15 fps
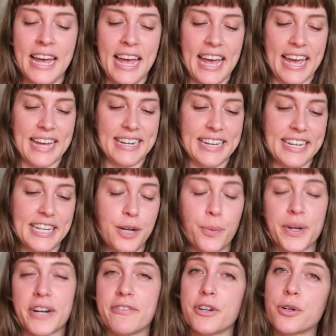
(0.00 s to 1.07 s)
and hitting
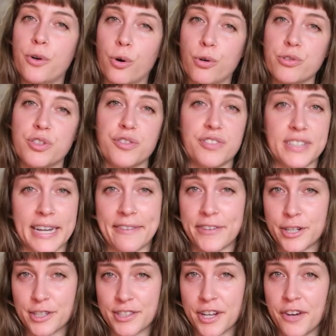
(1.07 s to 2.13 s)
whatever goals you've set for
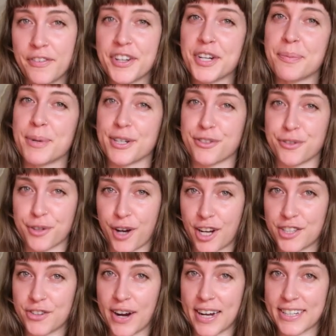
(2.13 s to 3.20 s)
yourself in your personal
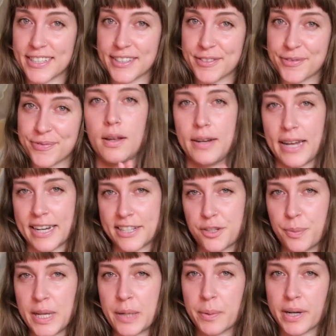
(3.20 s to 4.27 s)
contract. Next
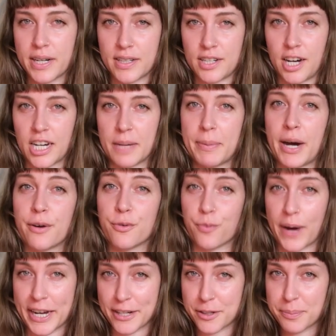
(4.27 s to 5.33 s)
week, we're going to talk about
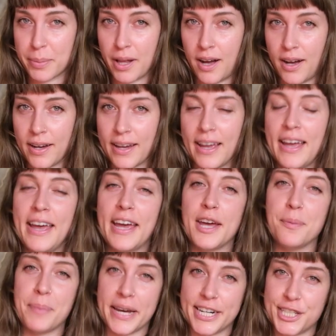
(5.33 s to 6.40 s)
writer's block
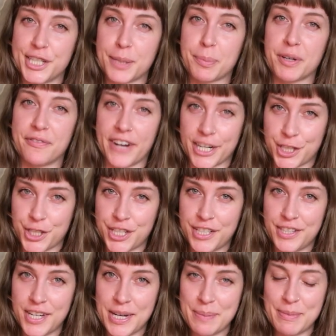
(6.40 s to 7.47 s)
and banishing
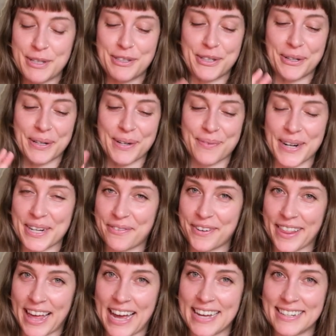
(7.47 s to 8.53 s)
perfectionism, so get ready for
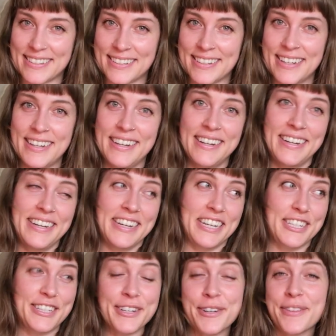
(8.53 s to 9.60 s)
that.
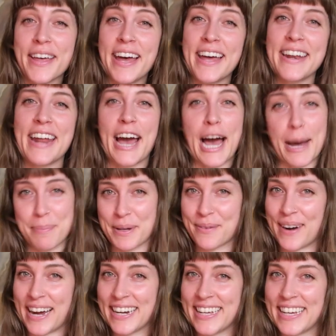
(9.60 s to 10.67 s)
Until then, happy
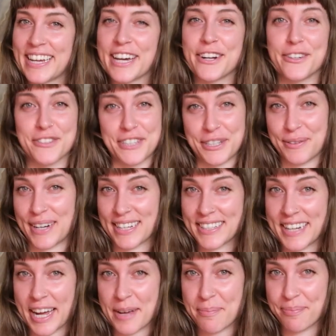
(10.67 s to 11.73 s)
writing, and I'll see you next
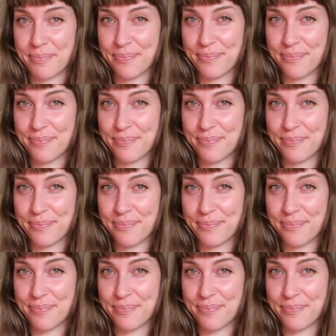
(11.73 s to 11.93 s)
time.